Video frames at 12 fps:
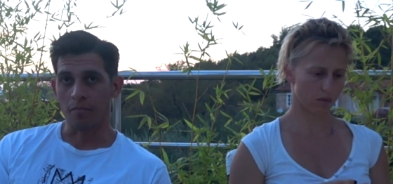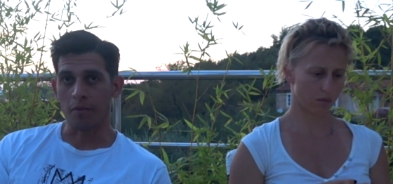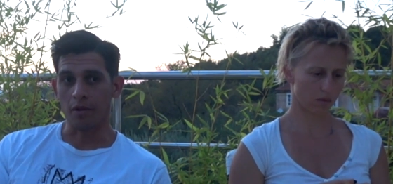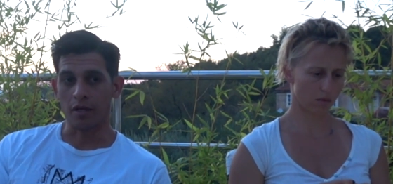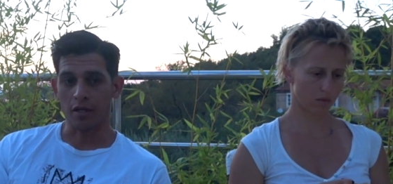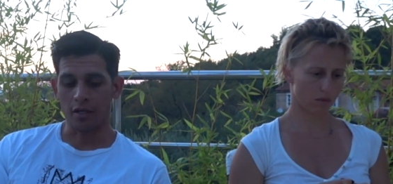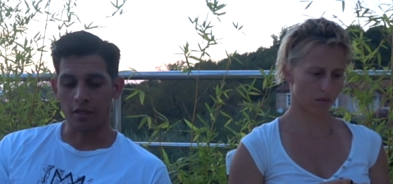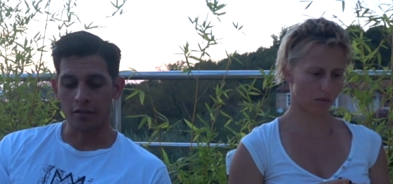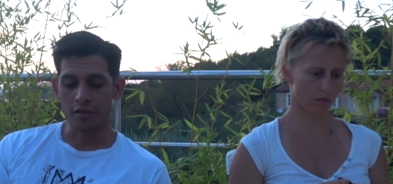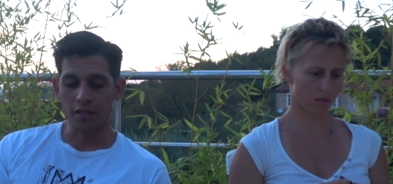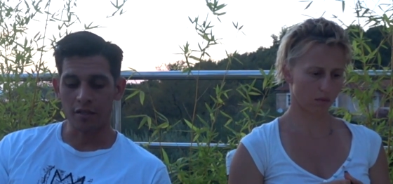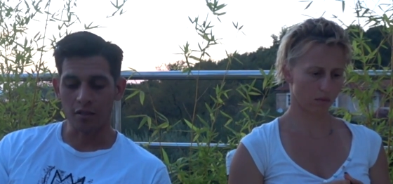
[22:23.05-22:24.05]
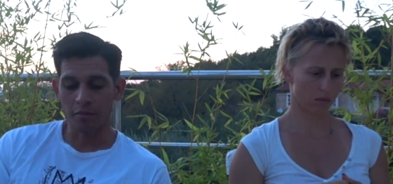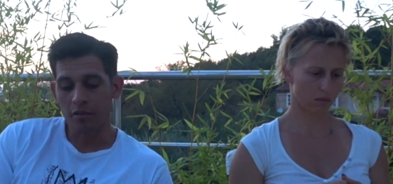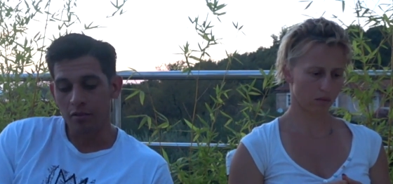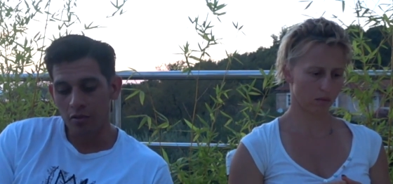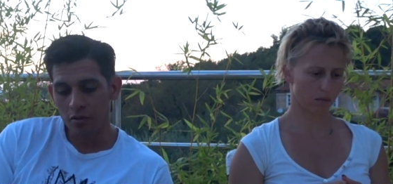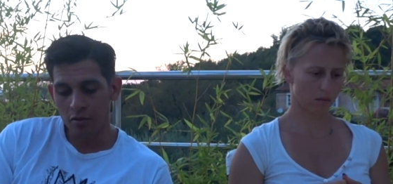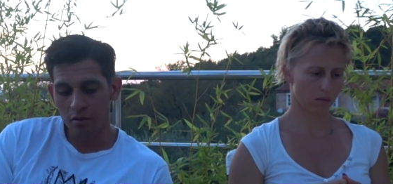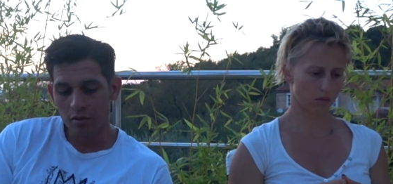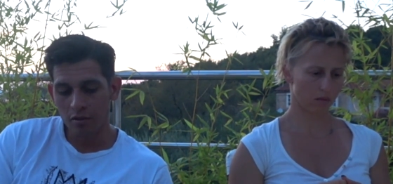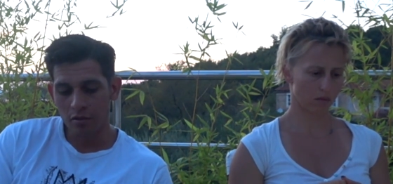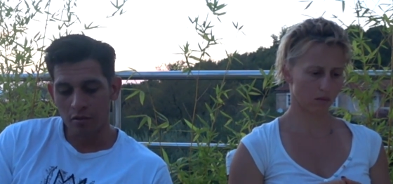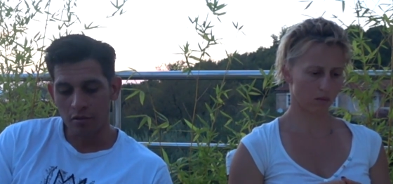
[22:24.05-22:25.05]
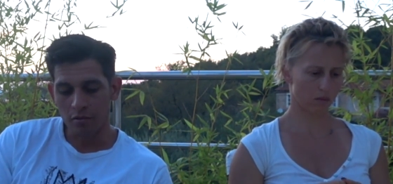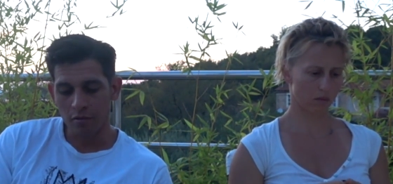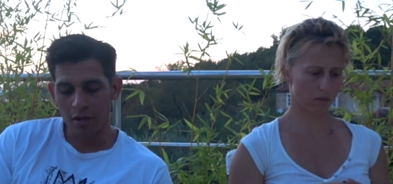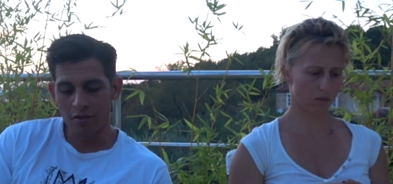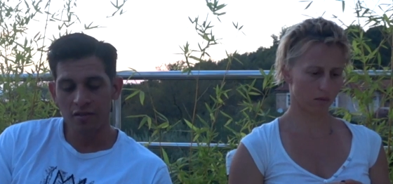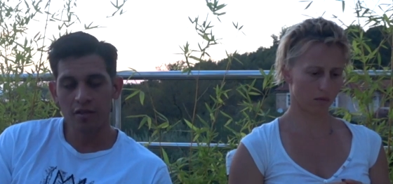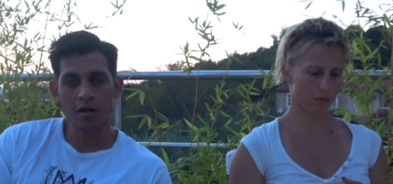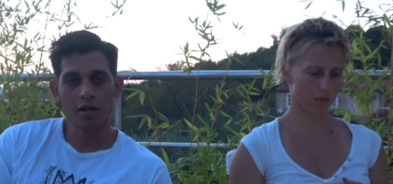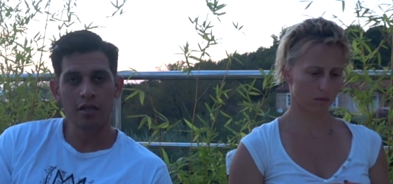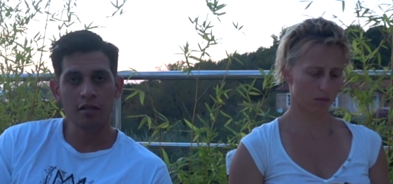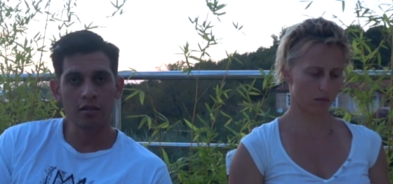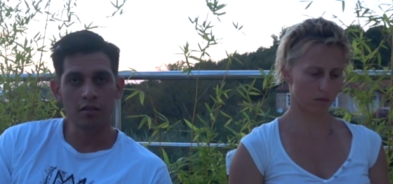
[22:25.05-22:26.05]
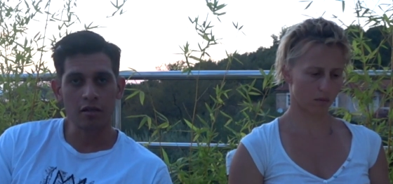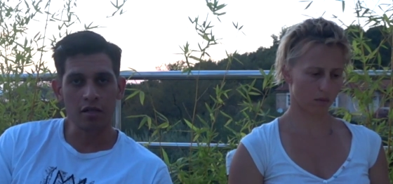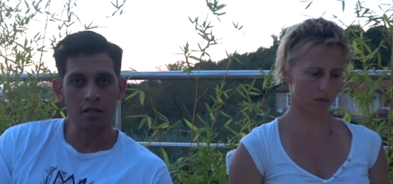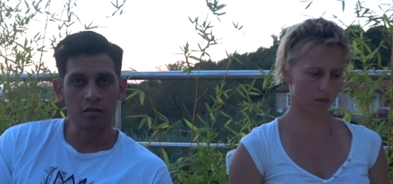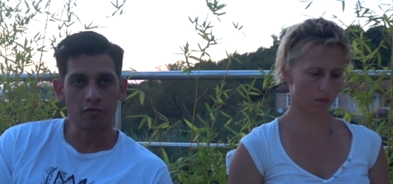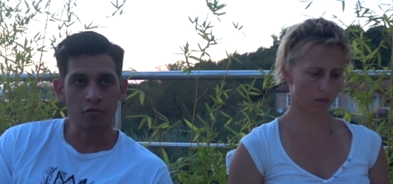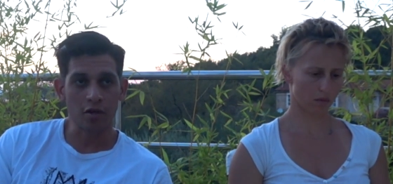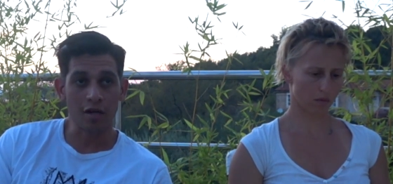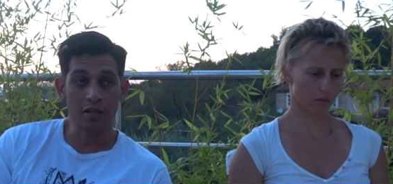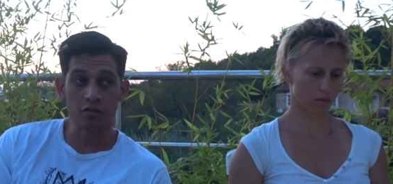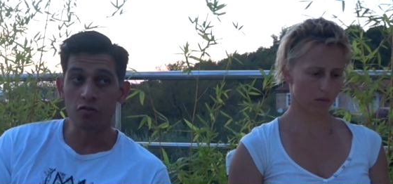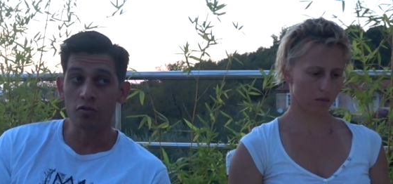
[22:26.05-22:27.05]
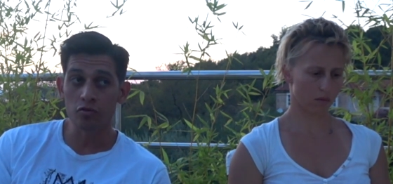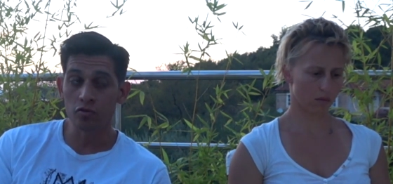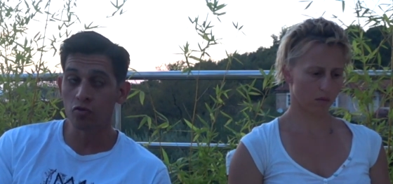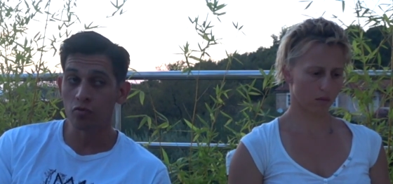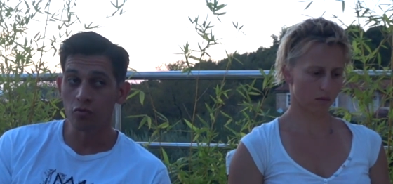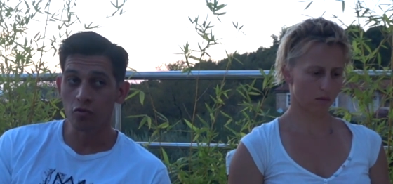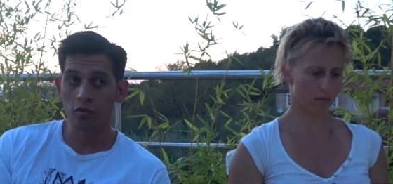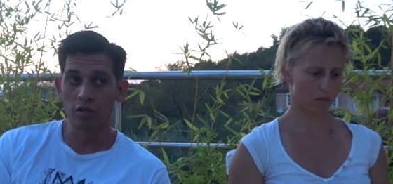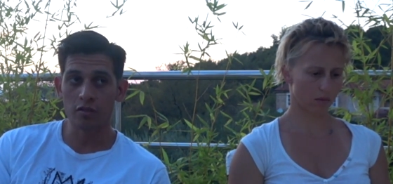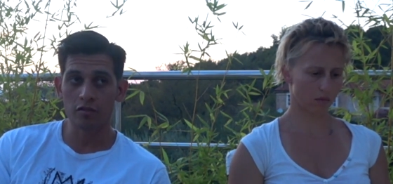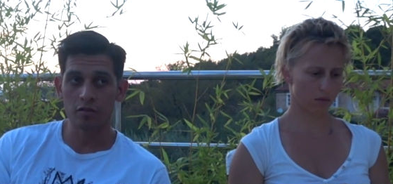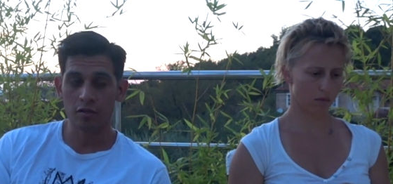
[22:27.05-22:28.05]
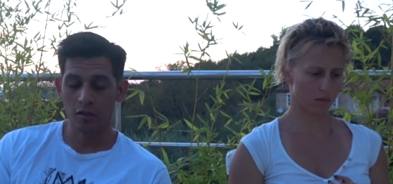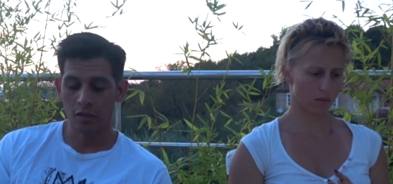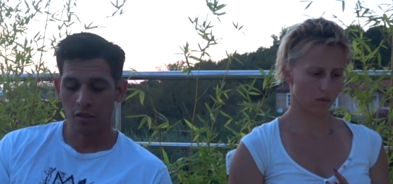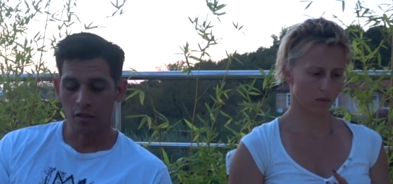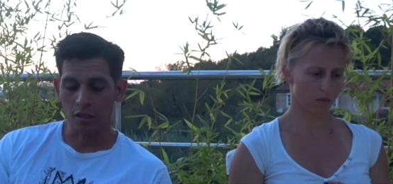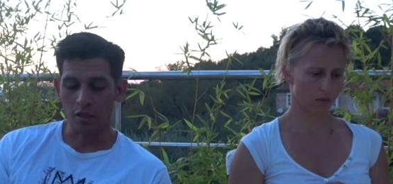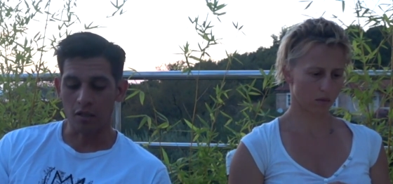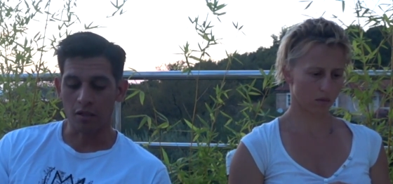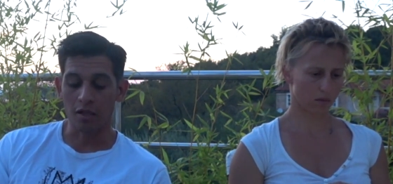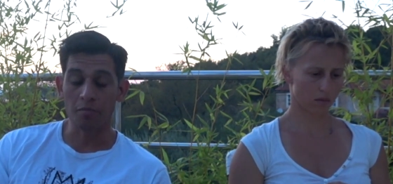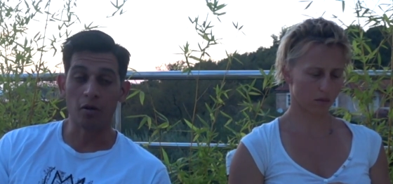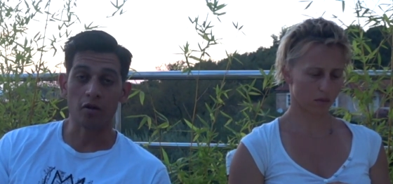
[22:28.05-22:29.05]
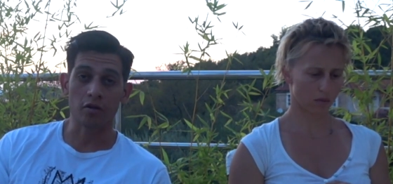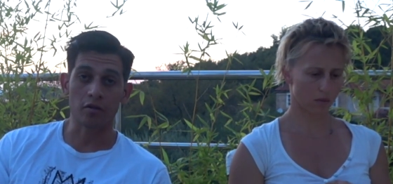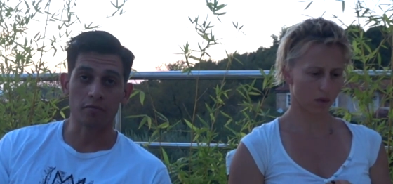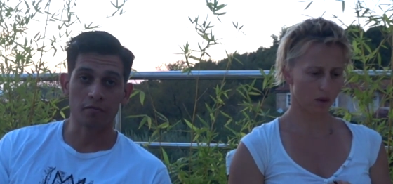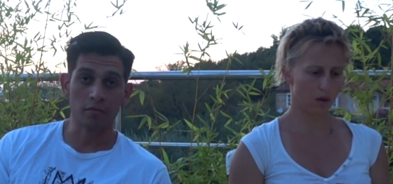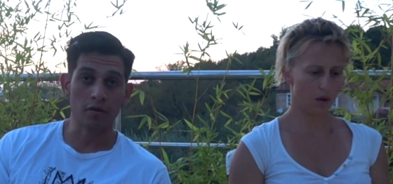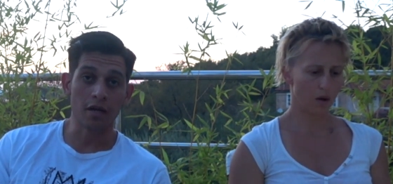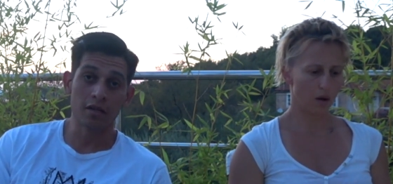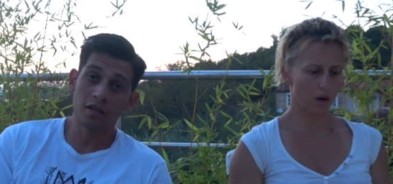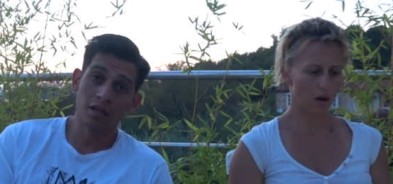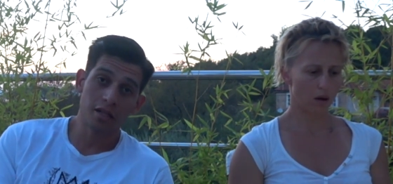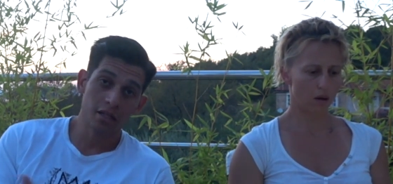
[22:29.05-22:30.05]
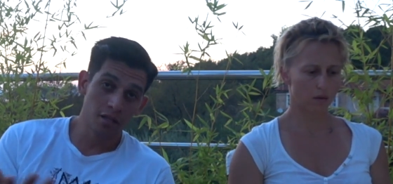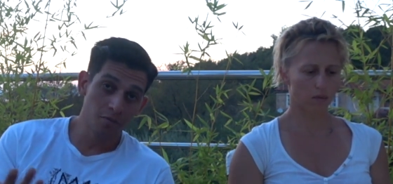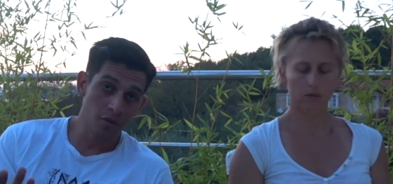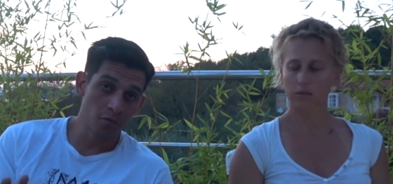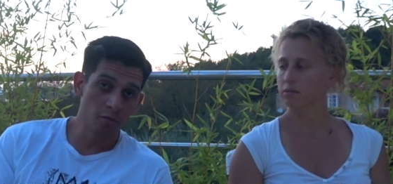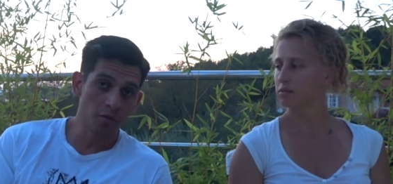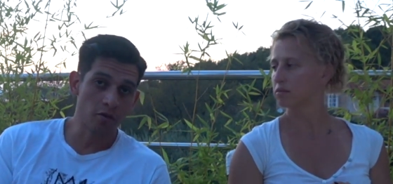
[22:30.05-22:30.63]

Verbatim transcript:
Speaker 1: But yes, I mean, you don't necessarily need for at least those two, two things uh, a partner. Ideally, it, would be